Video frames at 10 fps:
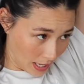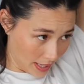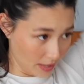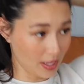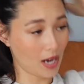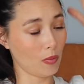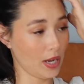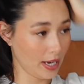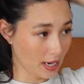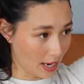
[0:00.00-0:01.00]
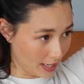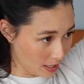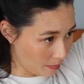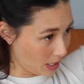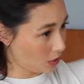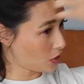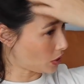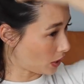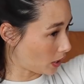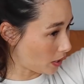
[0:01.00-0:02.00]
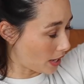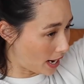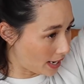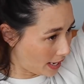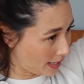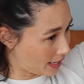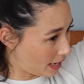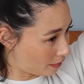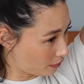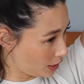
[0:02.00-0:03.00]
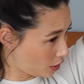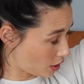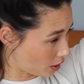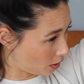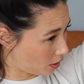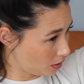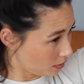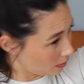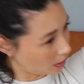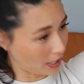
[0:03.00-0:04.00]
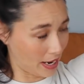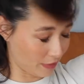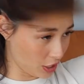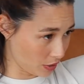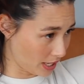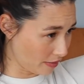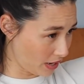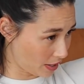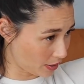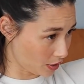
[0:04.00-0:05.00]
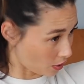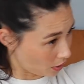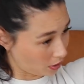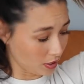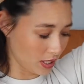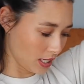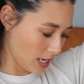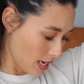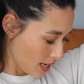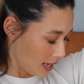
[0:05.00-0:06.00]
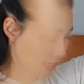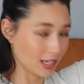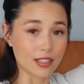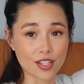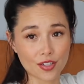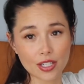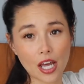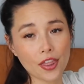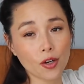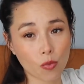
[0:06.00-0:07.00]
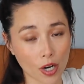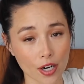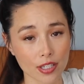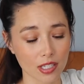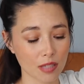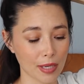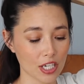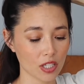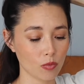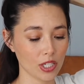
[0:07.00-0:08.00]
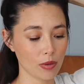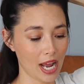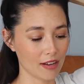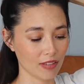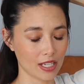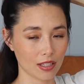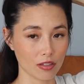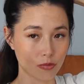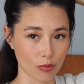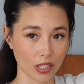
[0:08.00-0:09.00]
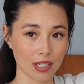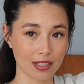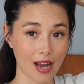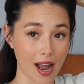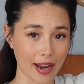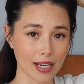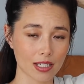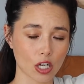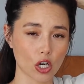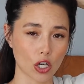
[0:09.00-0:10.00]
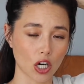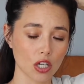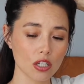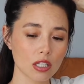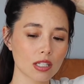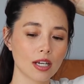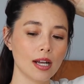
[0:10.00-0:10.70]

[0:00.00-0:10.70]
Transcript: And that way I can make sure that I get every curl, or every strand of hair is curled, because there's nothing worse, especially when you have like these really tight curls.